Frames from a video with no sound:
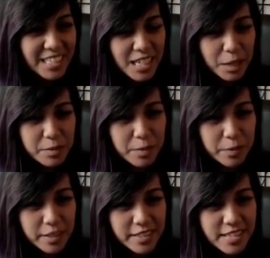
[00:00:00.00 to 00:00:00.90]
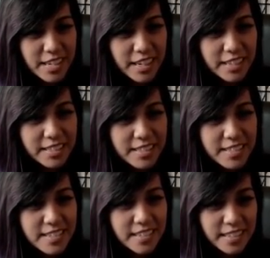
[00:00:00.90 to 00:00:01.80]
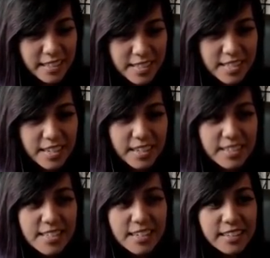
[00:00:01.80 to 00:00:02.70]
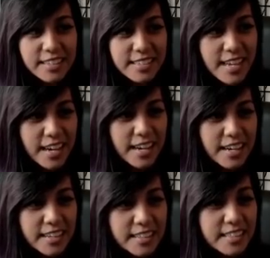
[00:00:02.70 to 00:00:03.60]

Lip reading: He tops a princess, gets the onslaught in his hand.